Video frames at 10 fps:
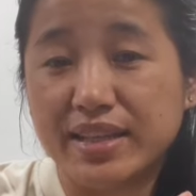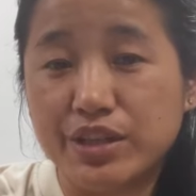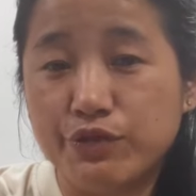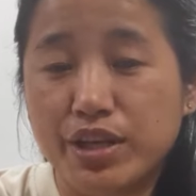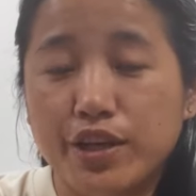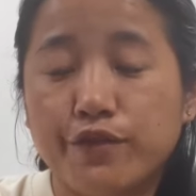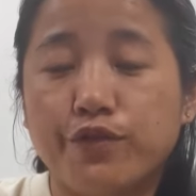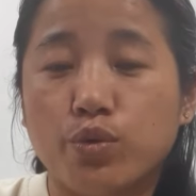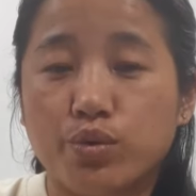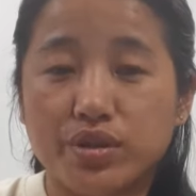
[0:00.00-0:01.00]
second reading
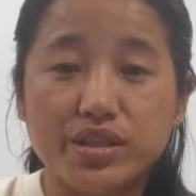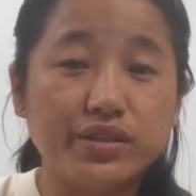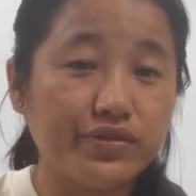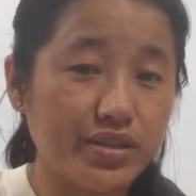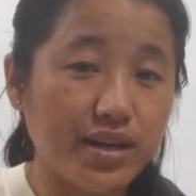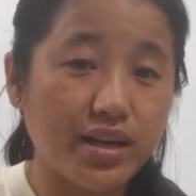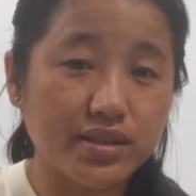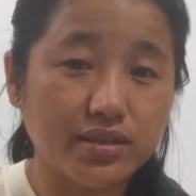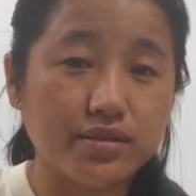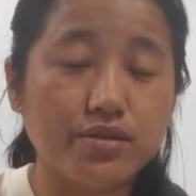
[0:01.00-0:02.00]
for different
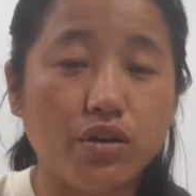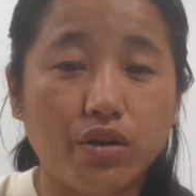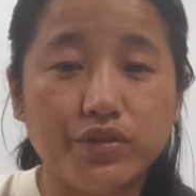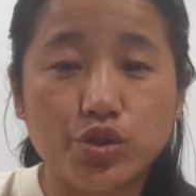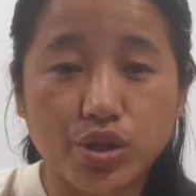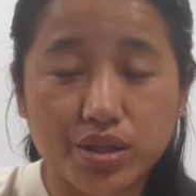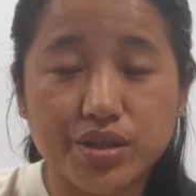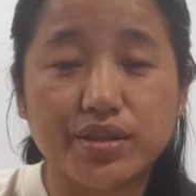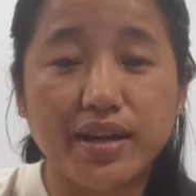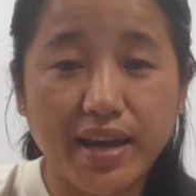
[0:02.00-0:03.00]
articles of the
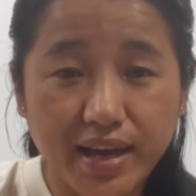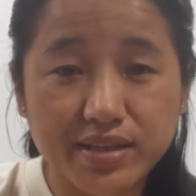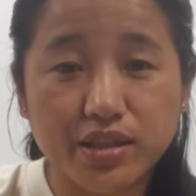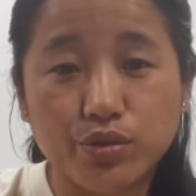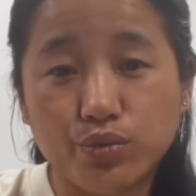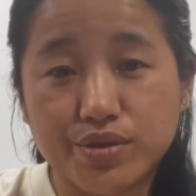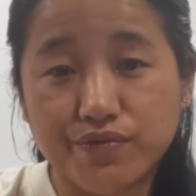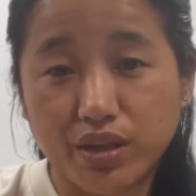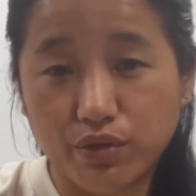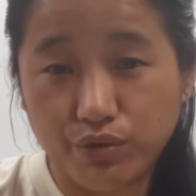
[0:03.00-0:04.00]
Charter and the rules
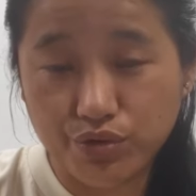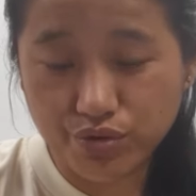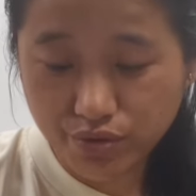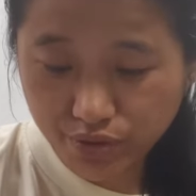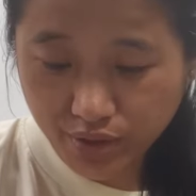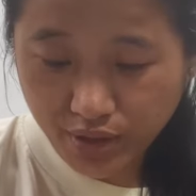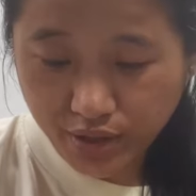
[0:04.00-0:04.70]
and regulations.